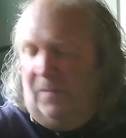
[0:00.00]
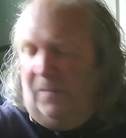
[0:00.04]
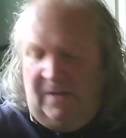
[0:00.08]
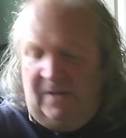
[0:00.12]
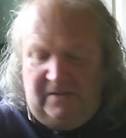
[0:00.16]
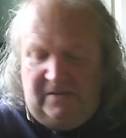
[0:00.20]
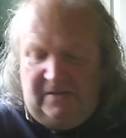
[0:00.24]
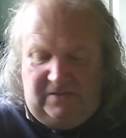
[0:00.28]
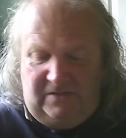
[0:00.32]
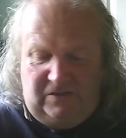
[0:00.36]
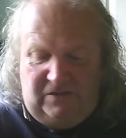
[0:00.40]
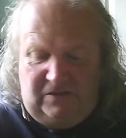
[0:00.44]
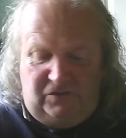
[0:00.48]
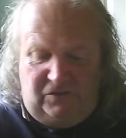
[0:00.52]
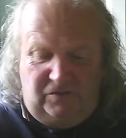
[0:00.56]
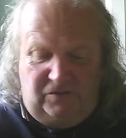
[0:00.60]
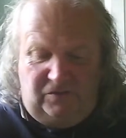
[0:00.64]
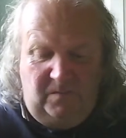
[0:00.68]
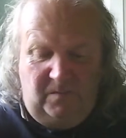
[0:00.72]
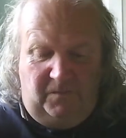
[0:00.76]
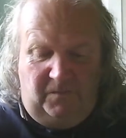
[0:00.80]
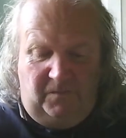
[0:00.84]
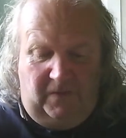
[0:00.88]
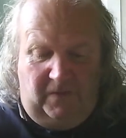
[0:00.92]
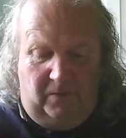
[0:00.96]
Dominic says
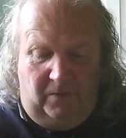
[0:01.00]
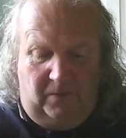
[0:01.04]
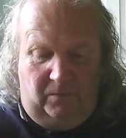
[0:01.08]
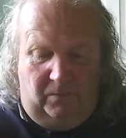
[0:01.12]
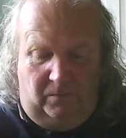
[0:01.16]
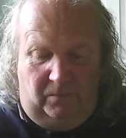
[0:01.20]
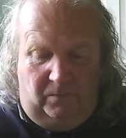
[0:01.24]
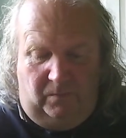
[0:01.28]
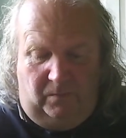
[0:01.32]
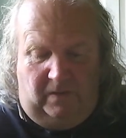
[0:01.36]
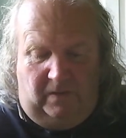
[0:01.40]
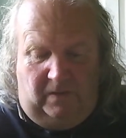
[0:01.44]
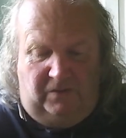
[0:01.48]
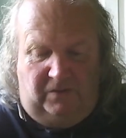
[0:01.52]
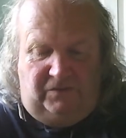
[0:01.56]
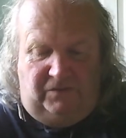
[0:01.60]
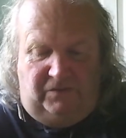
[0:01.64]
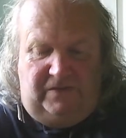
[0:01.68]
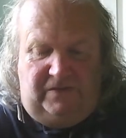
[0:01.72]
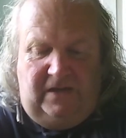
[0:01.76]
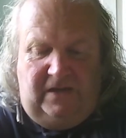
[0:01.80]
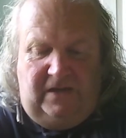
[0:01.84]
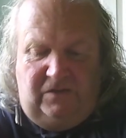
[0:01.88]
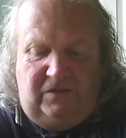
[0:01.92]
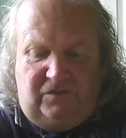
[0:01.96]
trim phone
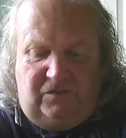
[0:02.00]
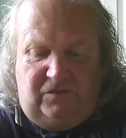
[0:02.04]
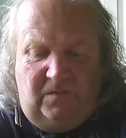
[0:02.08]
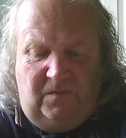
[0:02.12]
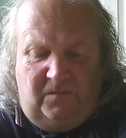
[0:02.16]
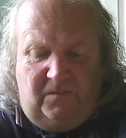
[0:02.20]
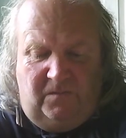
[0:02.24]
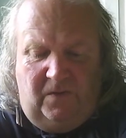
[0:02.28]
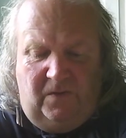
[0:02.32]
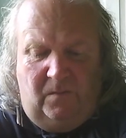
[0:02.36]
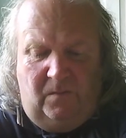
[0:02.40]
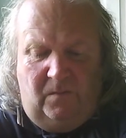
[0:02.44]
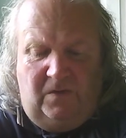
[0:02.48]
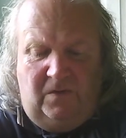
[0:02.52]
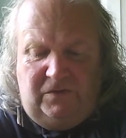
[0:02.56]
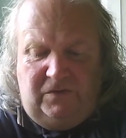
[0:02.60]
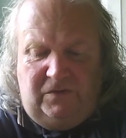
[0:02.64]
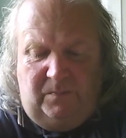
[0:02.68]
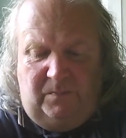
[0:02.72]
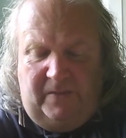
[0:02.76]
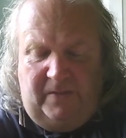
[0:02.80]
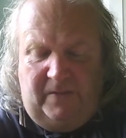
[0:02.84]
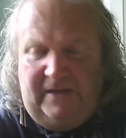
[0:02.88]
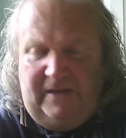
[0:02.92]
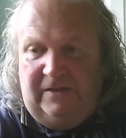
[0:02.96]
ones. Yeah, trim phone
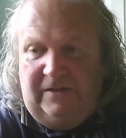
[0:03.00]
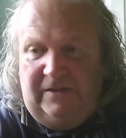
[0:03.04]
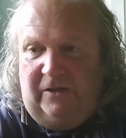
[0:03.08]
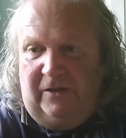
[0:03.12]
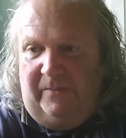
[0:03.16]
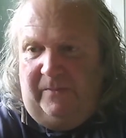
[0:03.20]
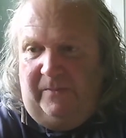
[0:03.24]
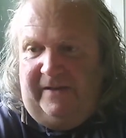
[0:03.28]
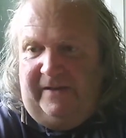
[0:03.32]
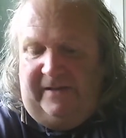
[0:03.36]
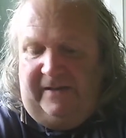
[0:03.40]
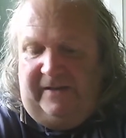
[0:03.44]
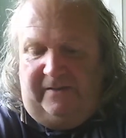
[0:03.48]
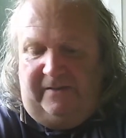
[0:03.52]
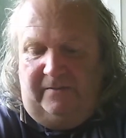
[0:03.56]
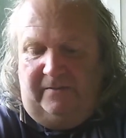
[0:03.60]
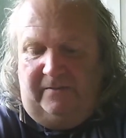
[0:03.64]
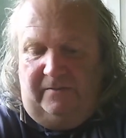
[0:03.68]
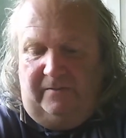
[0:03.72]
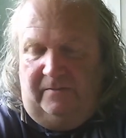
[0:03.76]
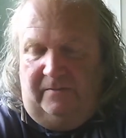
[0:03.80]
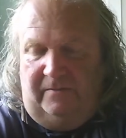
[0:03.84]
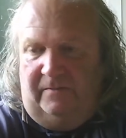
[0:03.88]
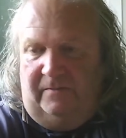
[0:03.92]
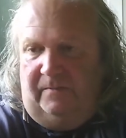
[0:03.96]
ones are pink, Dominic.
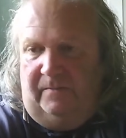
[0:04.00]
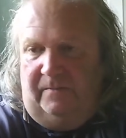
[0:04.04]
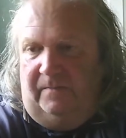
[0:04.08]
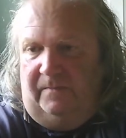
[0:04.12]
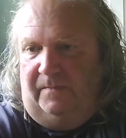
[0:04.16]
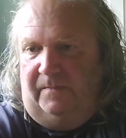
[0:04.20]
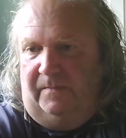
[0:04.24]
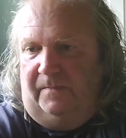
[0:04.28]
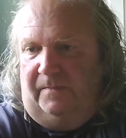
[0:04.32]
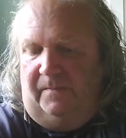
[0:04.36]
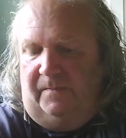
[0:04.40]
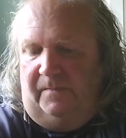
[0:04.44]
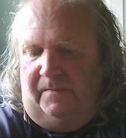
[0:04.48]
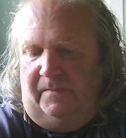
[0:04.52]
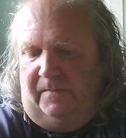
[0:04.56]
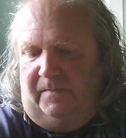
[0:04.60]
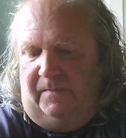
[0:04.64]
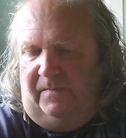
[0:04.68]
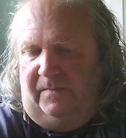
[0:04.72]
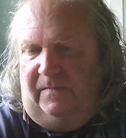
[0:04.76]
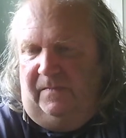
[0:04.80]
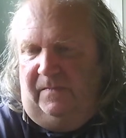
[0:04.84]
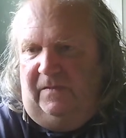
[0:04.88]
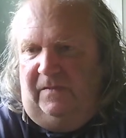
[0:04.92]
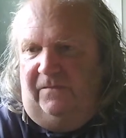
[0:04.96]

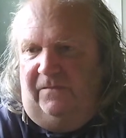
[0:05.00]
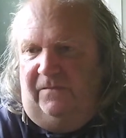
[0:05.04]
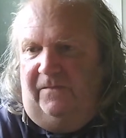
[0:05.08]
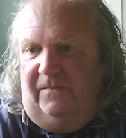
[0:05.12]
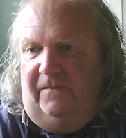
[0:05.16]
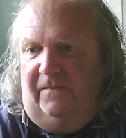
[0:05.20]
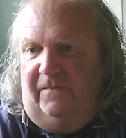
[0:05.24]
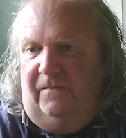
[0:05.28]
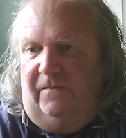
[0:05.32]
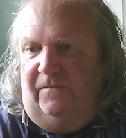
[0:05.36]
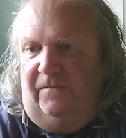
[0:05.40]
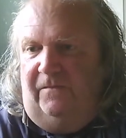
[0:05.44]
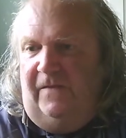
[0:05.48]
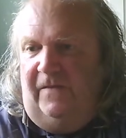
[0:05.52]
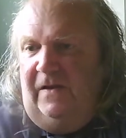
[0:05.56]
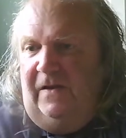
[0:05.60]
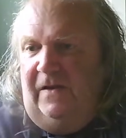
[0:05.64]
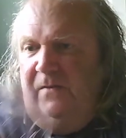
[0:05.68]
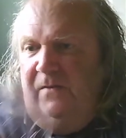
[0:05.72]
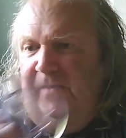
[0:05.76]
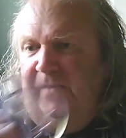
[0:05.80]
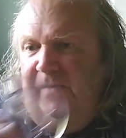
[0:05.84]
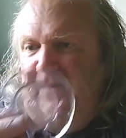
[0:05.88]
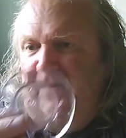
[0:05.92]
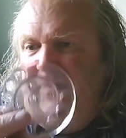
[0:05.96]
The
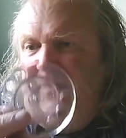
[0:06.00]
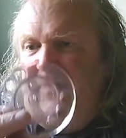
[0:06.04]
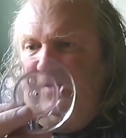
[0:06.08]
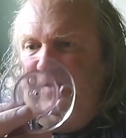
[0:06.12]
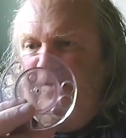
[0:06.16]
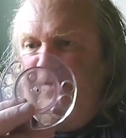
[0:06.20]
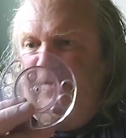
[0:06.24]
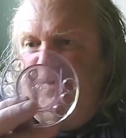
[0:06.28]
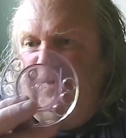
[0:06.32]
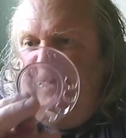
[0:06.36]
finger wheel